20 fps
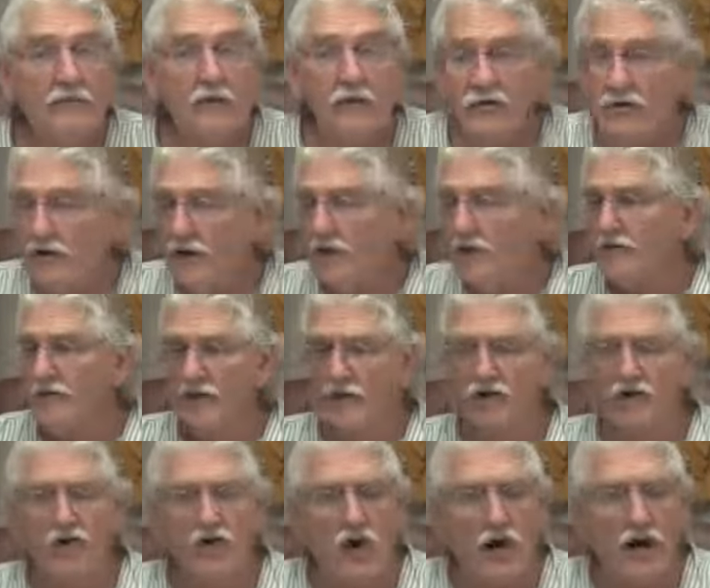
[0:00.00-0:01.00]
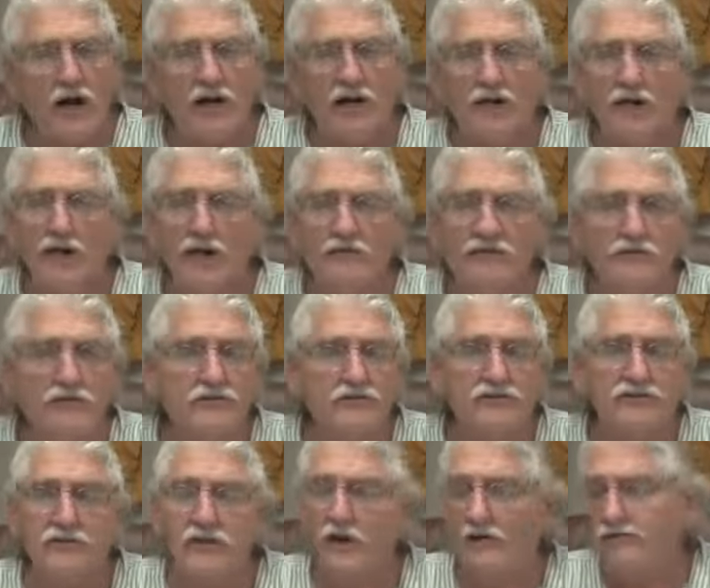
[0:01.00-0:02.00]
But when you get into the chronic levels
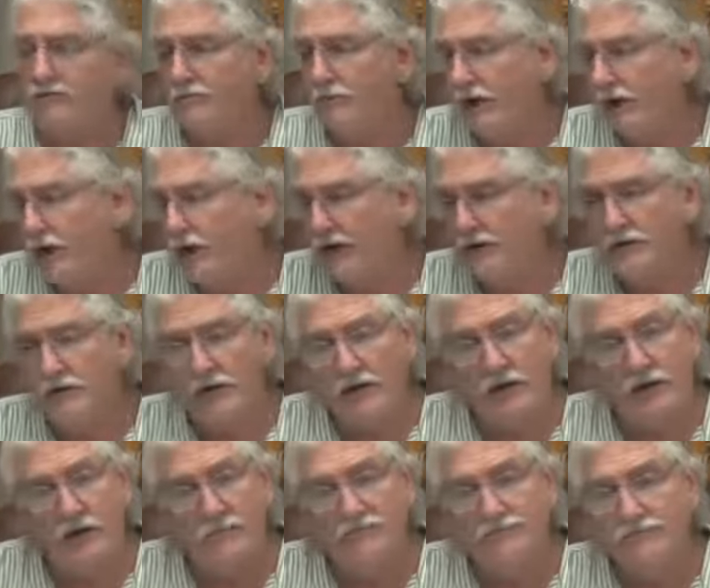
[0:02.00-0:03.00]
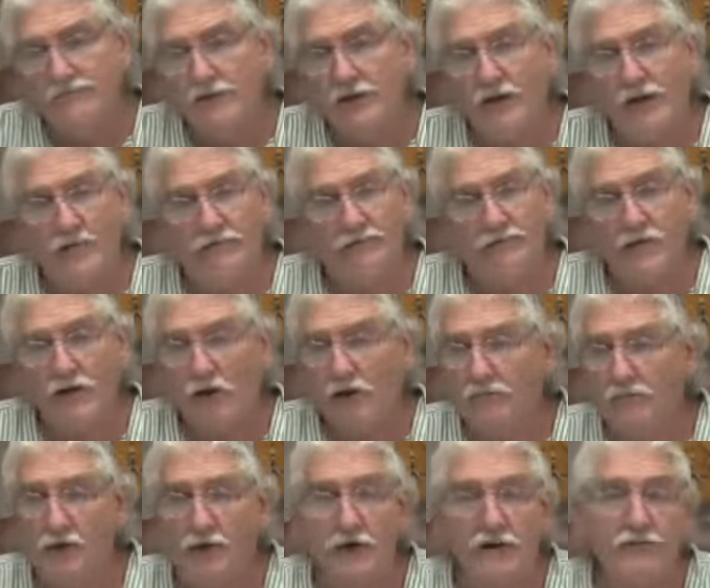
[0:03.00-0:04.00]
of stuff, man, no, no,
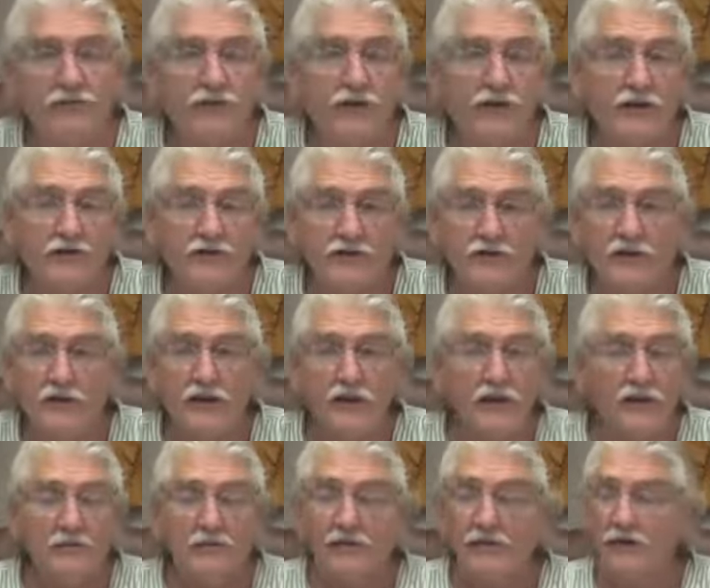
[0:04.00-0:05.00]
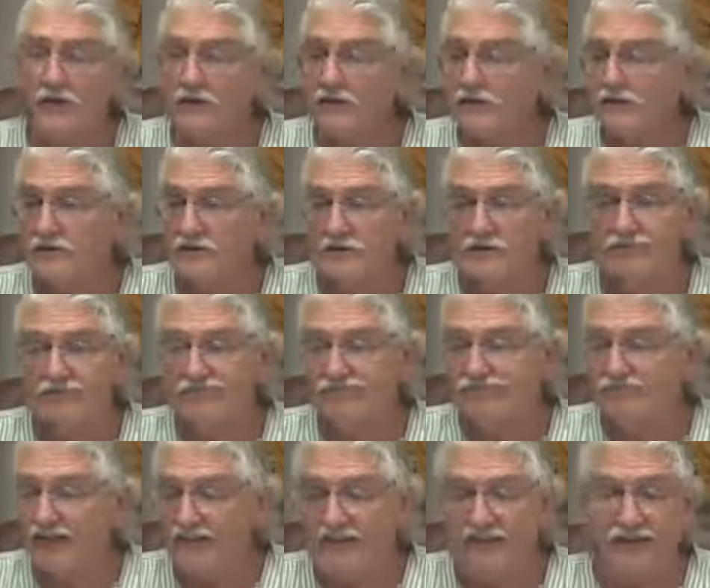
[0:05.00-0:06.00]
no, bring your friends because
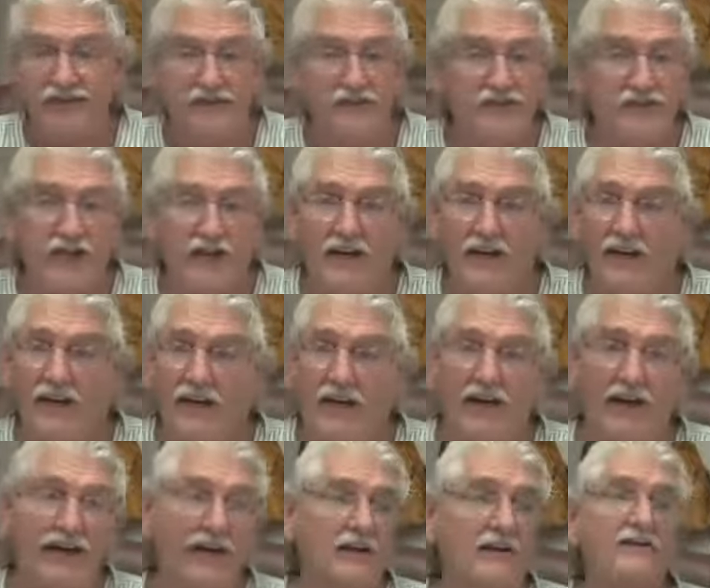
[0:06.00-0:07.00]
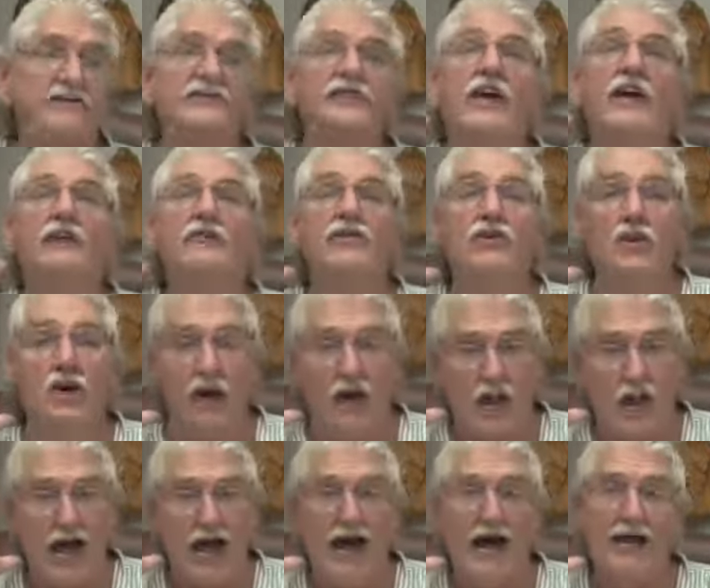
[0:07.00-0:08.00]
it's just, it, will save you a
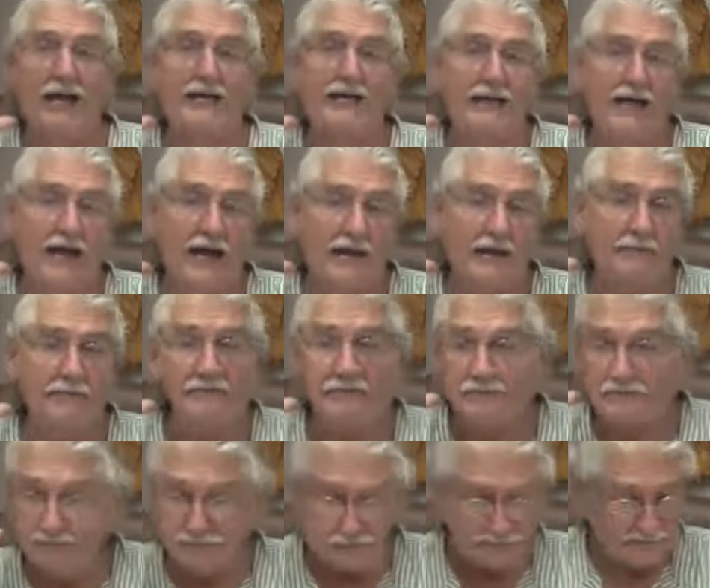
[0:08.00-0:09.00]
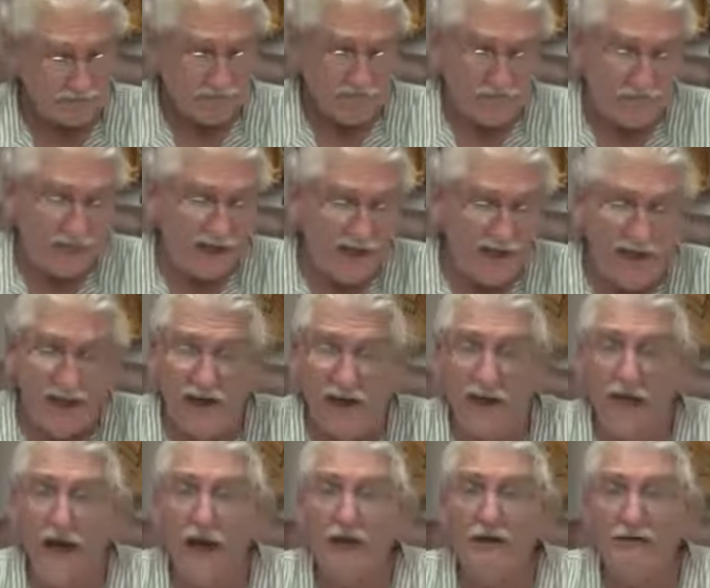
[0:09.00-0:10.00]
lot of time in a
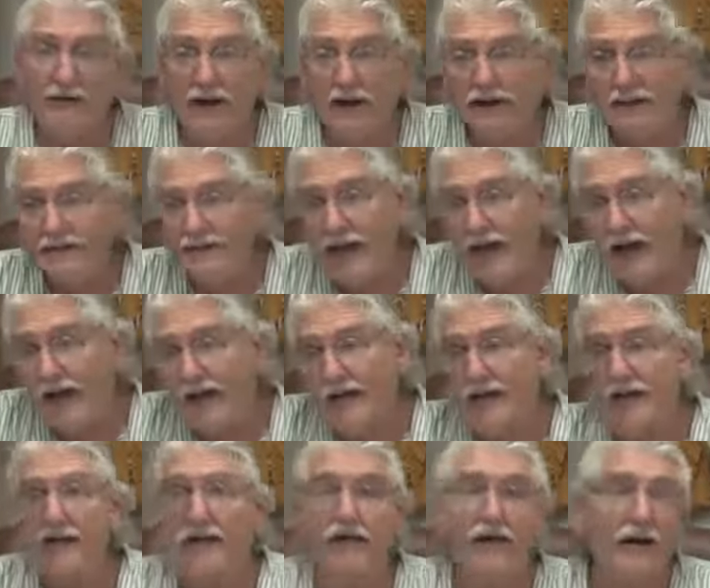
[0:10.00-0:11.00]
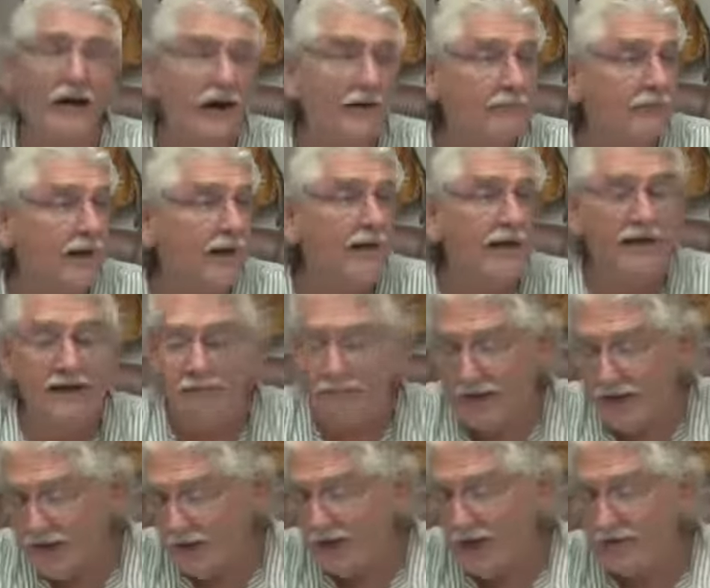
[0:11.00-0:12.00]
lot of anxiety and going, I'm not getting
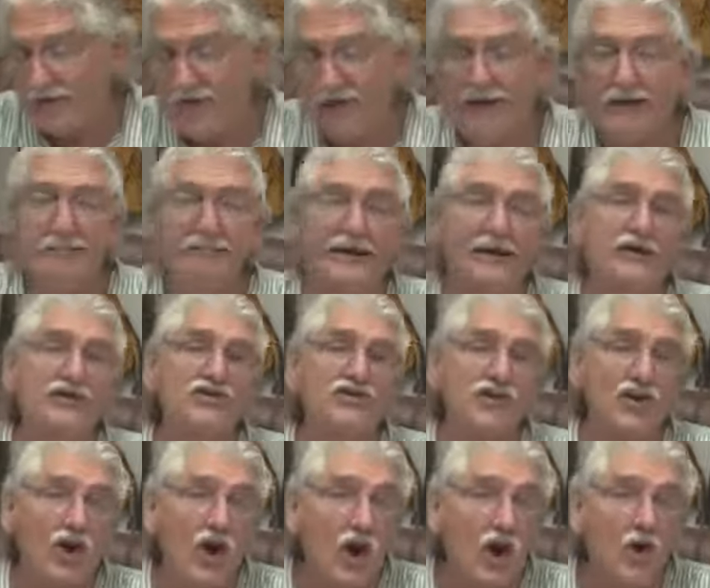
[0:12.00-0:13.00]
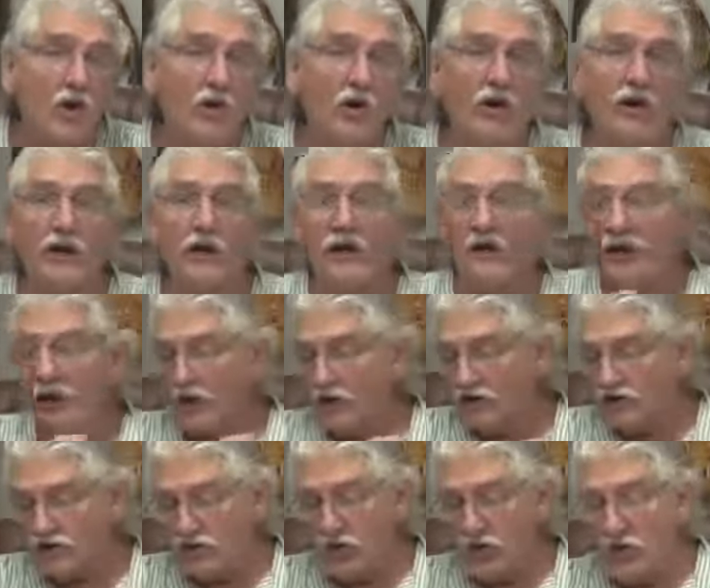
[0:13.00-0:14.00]
better, I'm getting better slowly
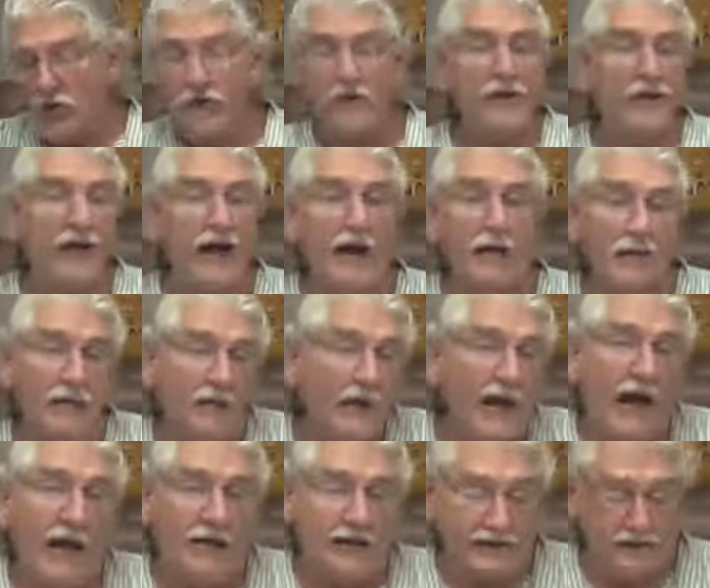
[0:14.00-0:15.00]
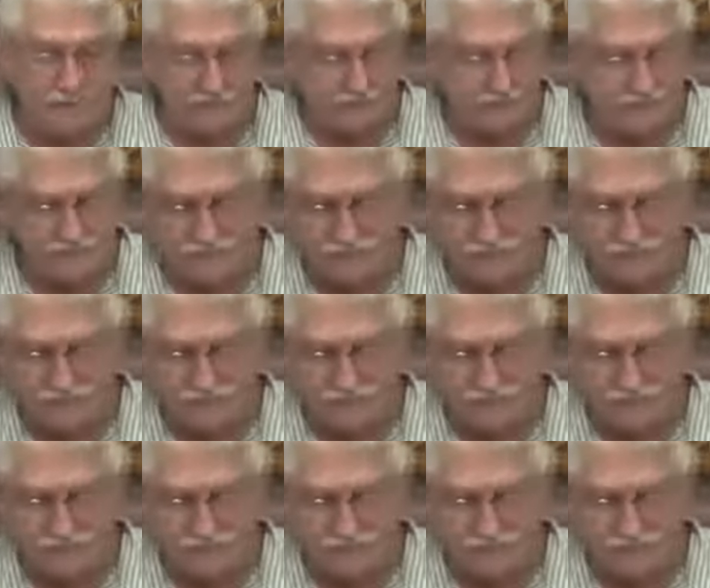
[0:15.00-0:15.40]
or slower than I would like.